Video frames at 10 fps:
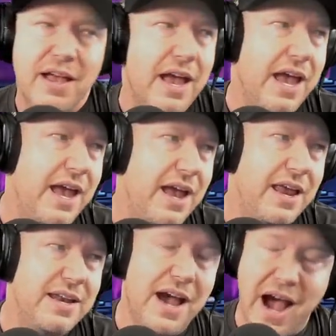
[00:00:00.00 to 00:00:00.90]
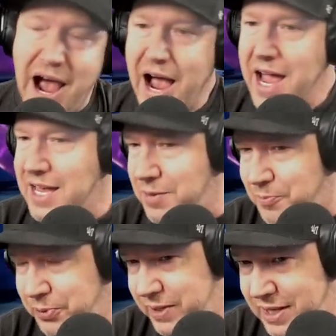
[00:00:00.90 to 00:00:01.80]
And I
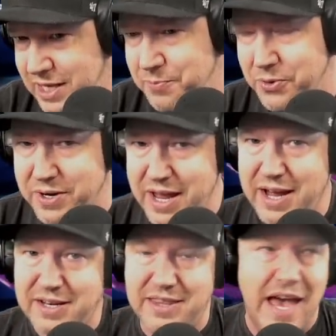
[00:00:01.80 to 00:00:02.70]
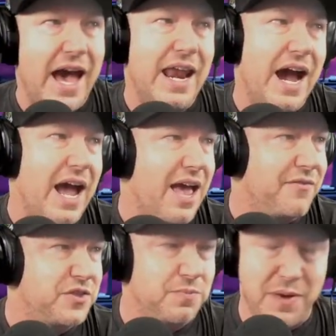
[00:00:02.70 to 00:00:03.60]
completely predict that I
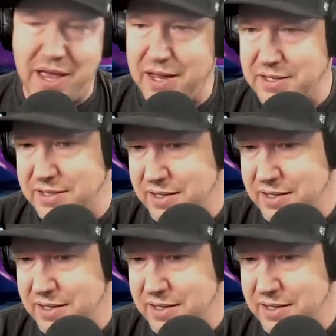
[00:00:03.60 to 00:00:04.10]
have spent